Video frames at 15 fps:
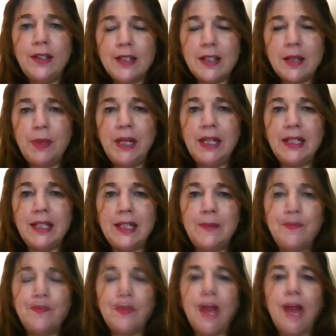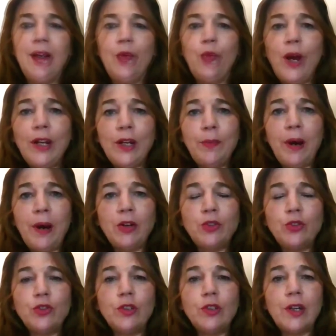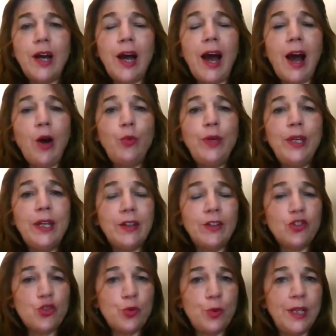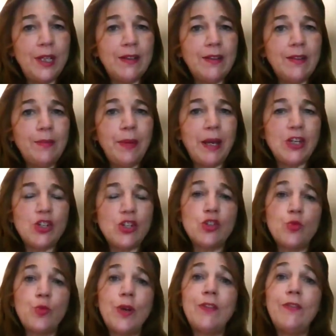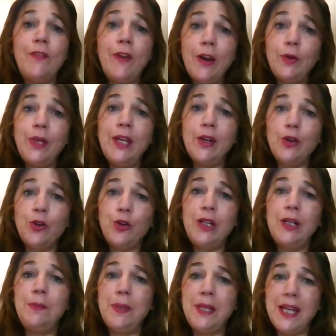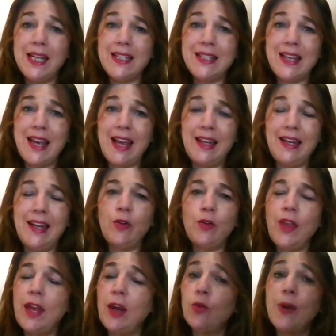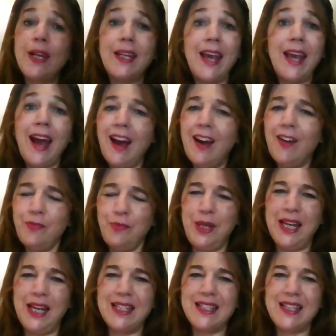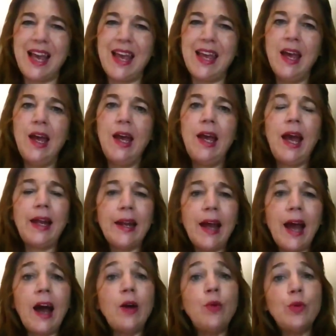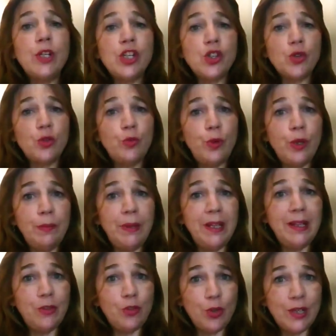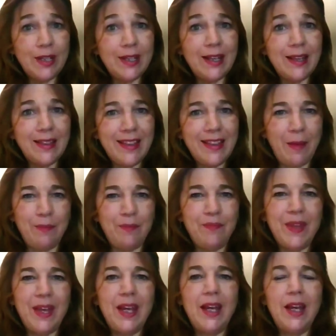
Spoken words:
disability. What about how we can treat patients with very early PsA? Now they already have PsA, and how should we be treating them?